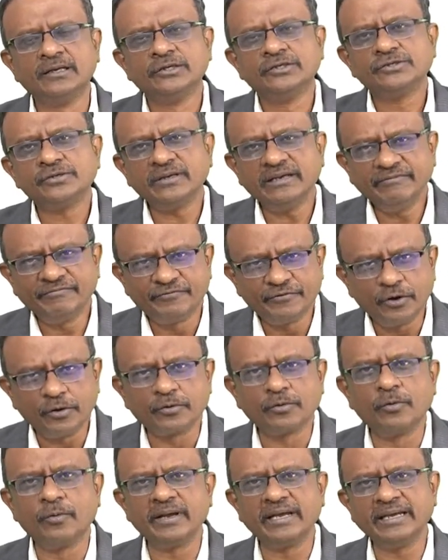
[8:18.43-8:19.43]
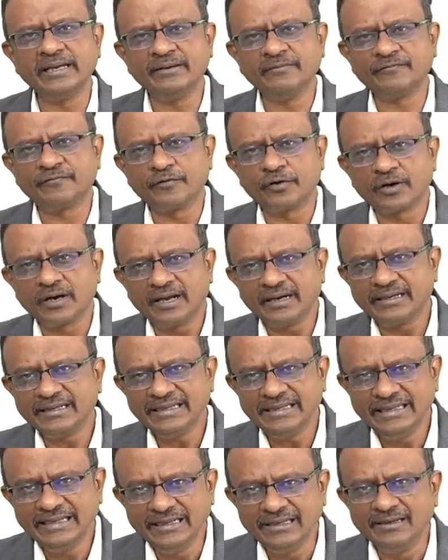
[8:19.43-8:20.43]
So if you're going in for our
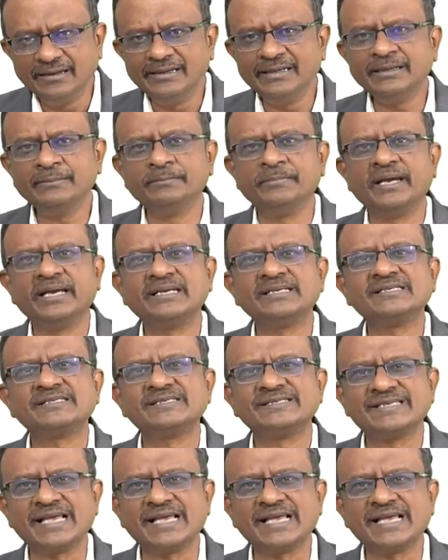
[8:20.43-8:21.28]
e-learning based,